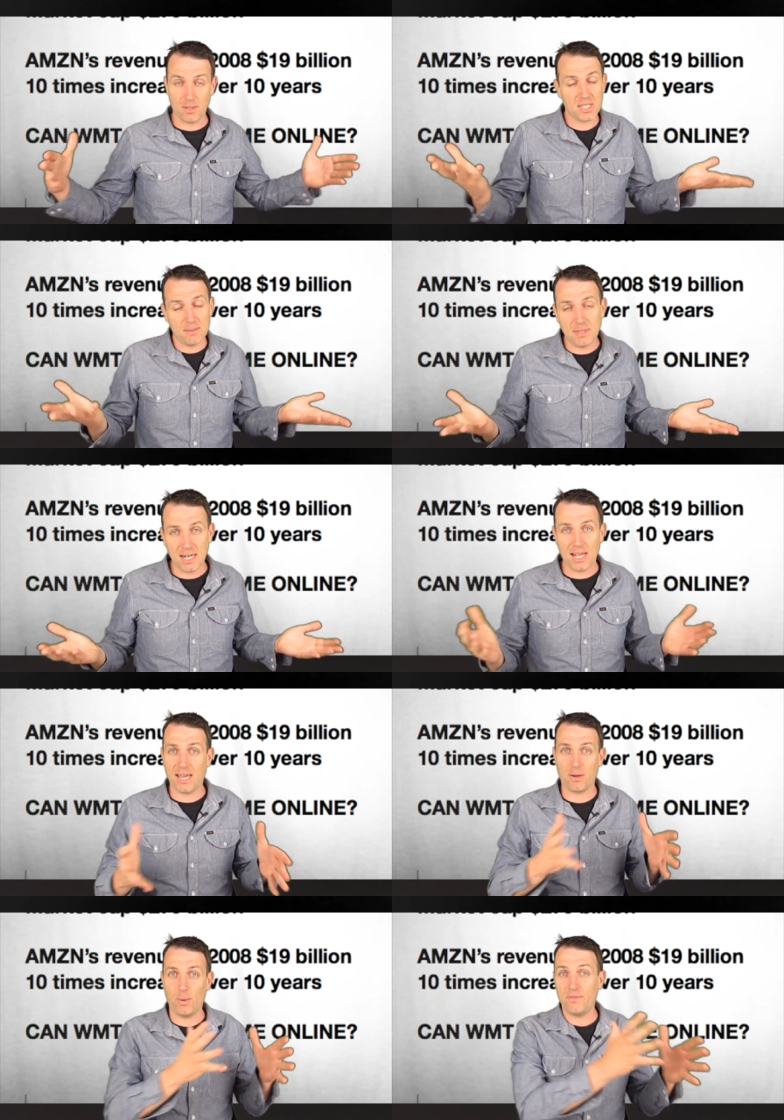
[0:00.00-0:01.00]
something
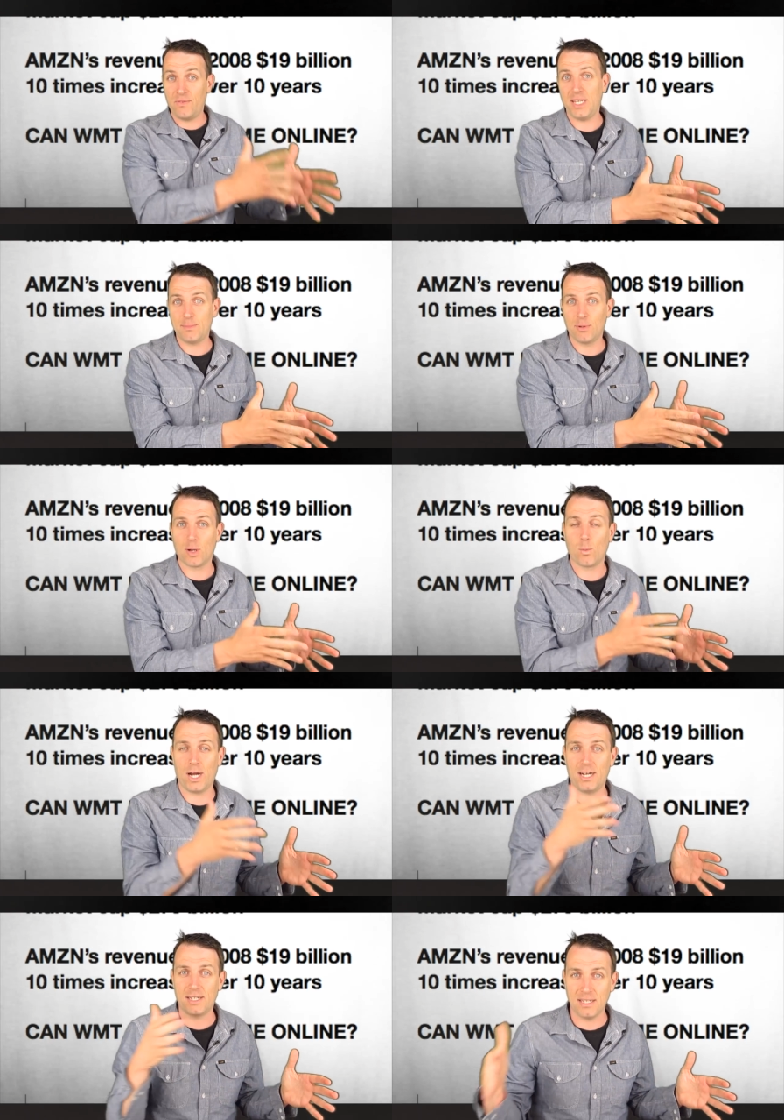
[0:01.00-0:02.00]
like when Facebook
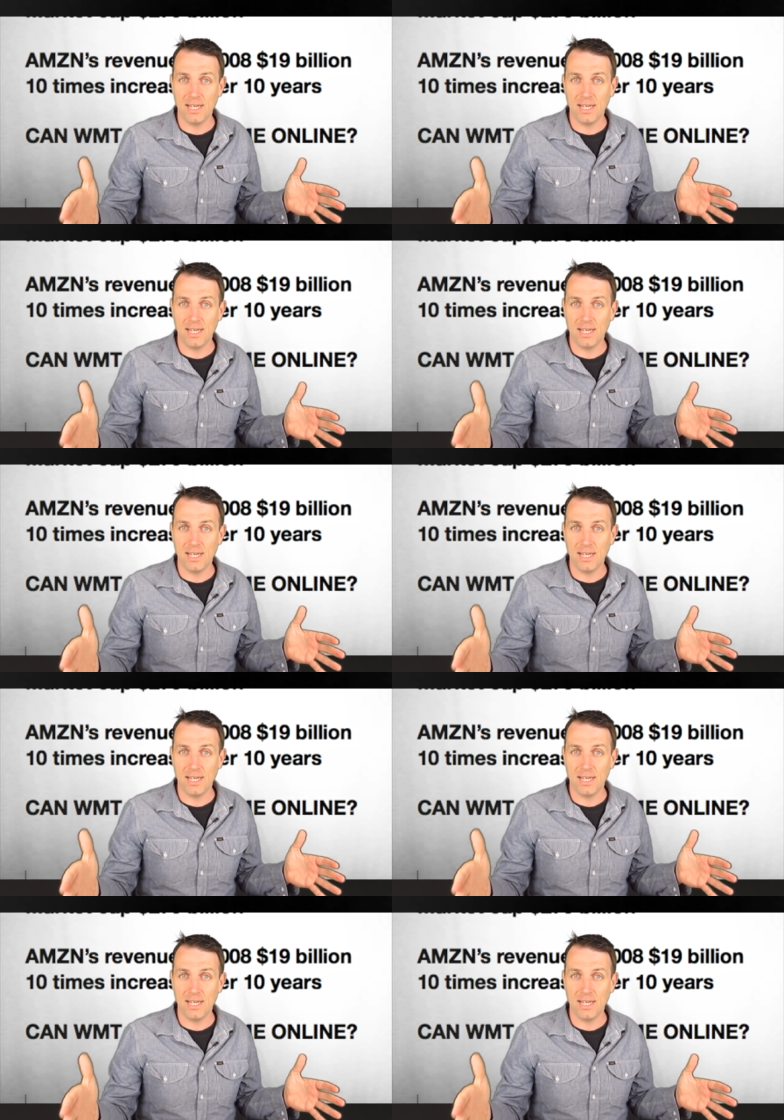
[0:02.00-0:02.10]
acquired